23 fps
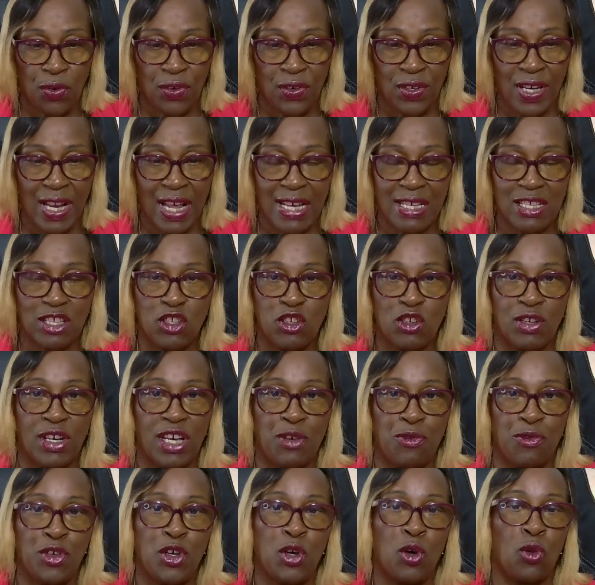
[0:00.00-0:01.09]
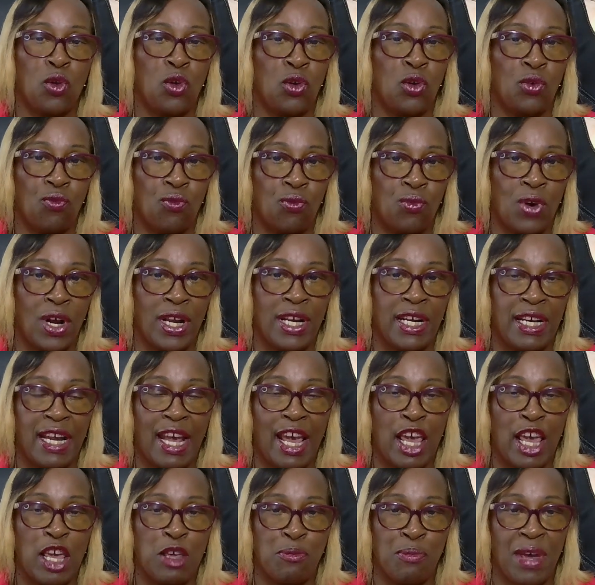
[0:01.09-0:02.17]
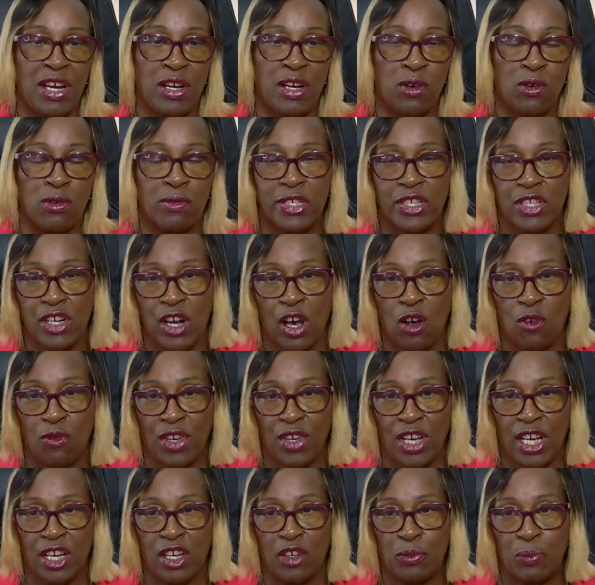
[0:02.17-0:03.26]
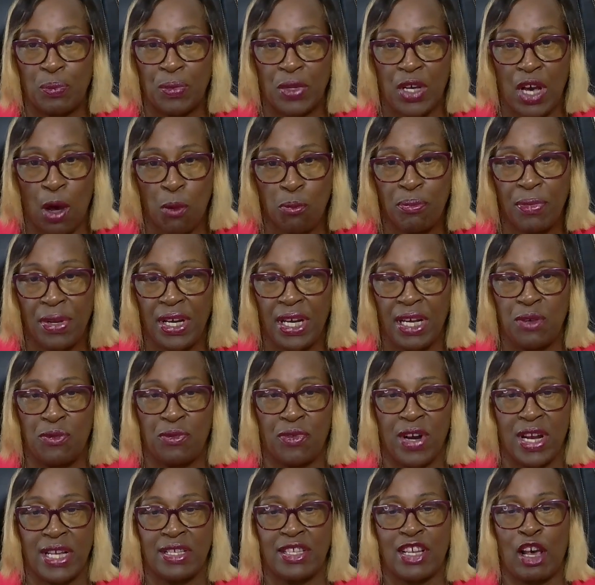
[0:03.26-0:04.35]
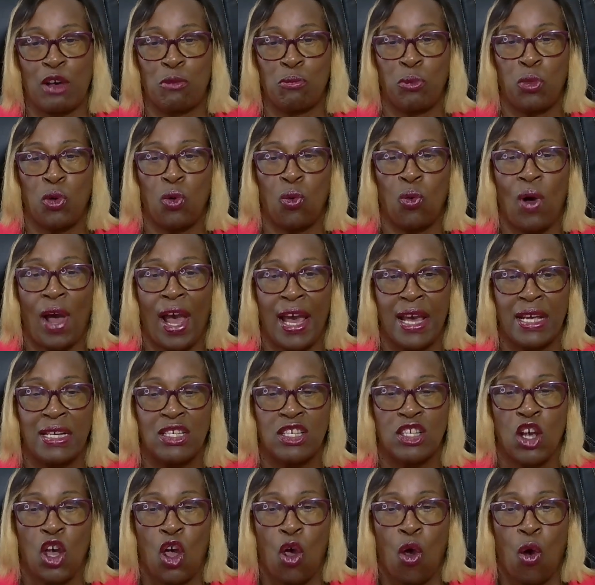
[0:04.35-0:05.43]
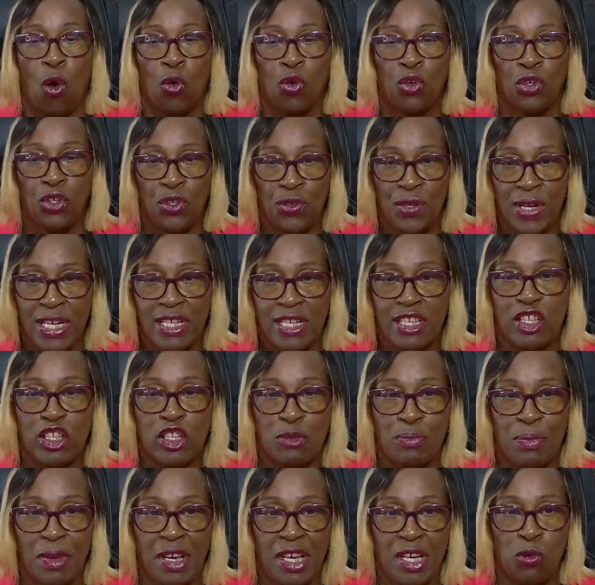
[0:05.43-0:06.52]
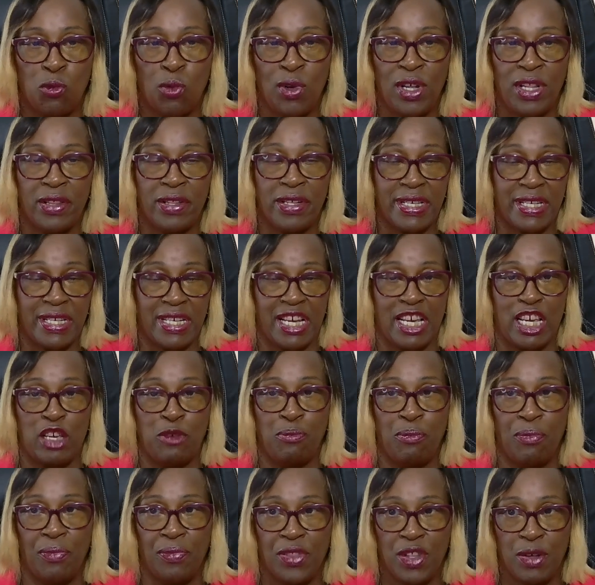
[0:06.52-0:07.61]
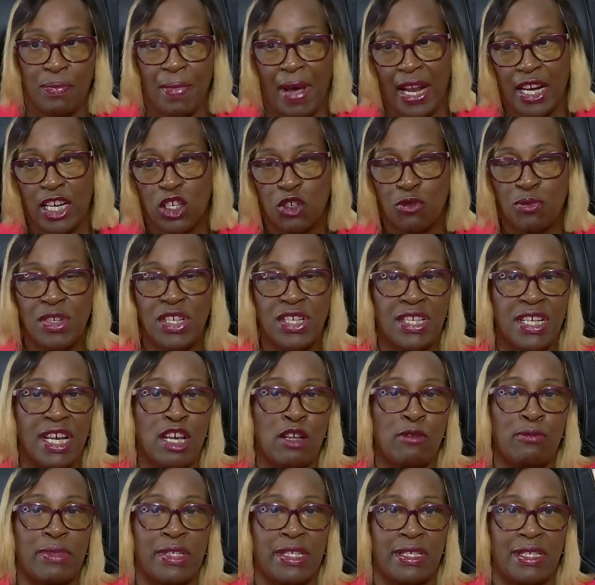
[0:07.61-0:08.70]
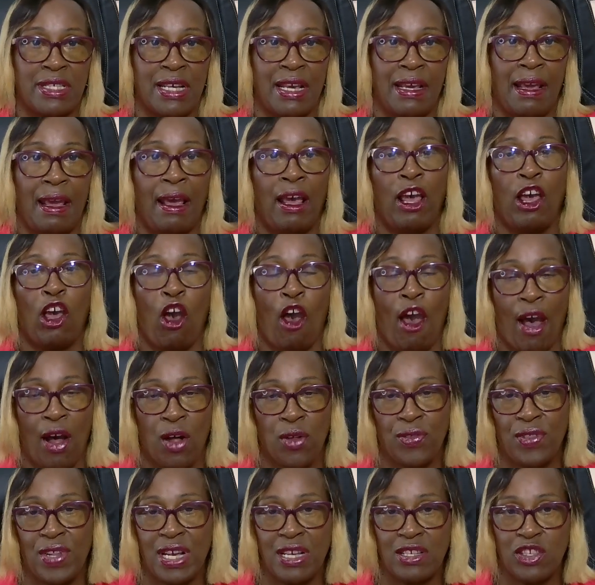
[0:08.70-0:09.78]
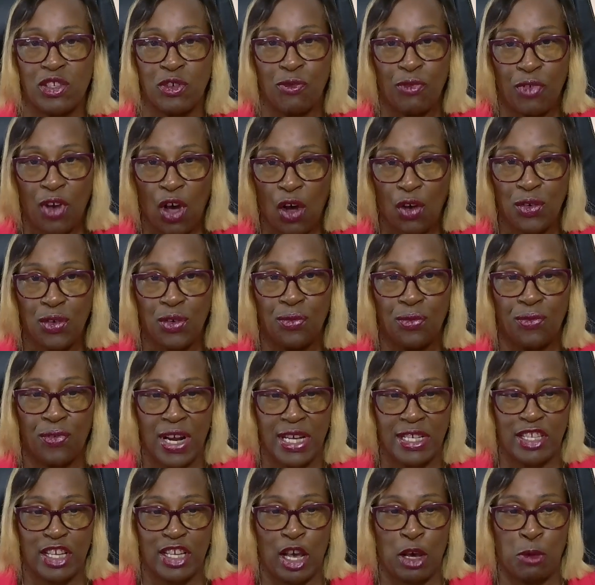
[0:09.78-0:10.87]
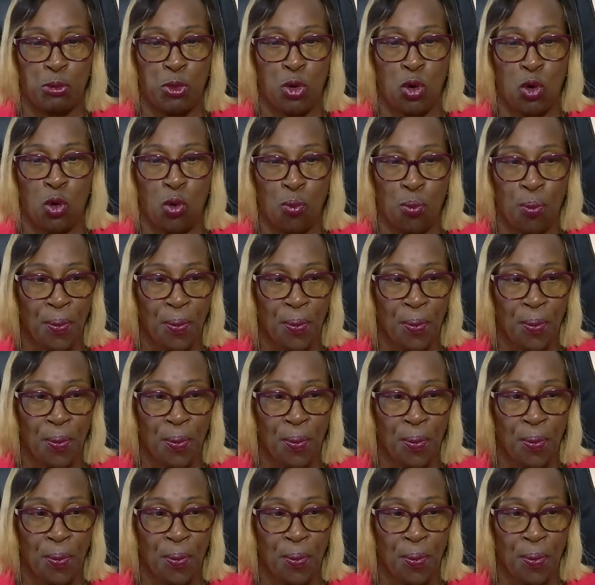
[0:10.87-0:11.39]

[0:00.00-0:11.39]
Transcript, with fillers: let's look if you're look, running a medical staffing company, for example, and you need to speak with the team, the management team, to see how things have gone, for example.